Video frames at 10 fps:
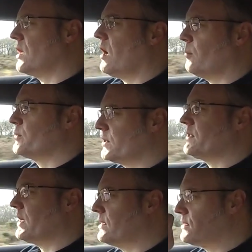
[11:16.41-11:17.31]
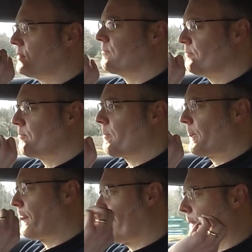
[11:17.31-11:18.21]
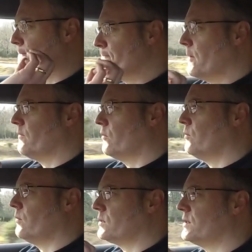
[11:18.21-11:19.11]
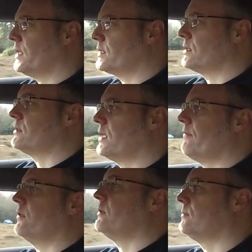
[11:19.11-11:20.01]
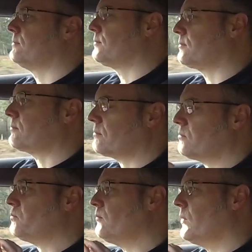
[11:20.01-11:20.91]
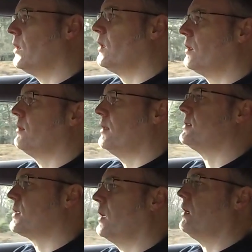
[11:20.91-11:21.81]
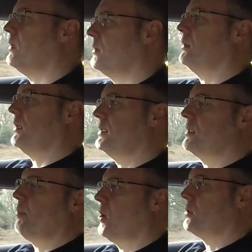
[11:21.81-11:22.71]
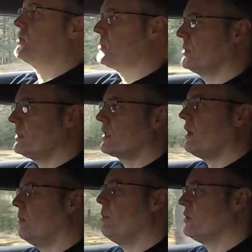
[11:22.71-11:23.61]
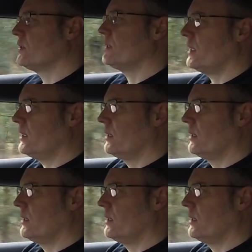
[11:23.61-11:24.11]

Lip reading: up to 6, but from 6 to 7. This car is the boss. This car bosses it.